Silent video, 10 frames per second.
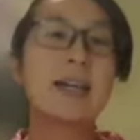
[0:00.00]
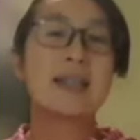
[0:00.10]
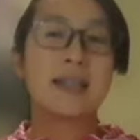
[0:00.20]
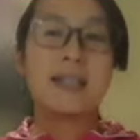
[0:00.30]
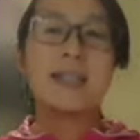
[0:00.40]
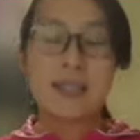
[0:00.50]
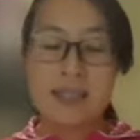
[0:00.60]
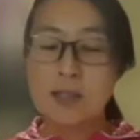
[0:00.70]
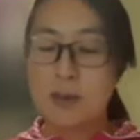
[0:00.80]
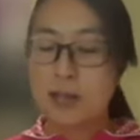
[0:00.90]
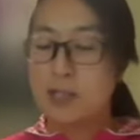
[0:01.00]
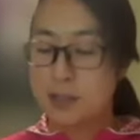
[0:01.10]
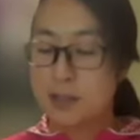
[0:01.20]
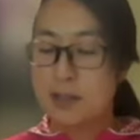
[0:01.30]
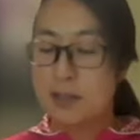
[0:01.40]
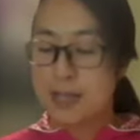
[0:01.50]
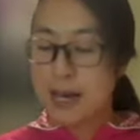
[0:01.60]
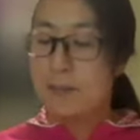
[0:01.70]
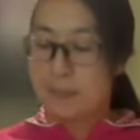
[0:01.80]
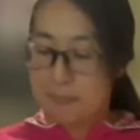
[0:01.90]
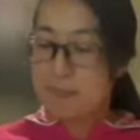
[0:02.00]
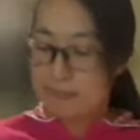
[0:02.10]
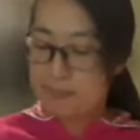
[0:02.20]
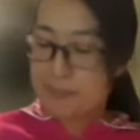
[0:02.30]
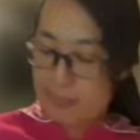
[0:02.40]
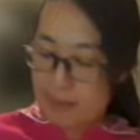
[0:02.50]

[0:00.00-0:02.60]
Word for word: or whatever. Yeah, that's, that's what perfect. I should do. Yeah. Yeah,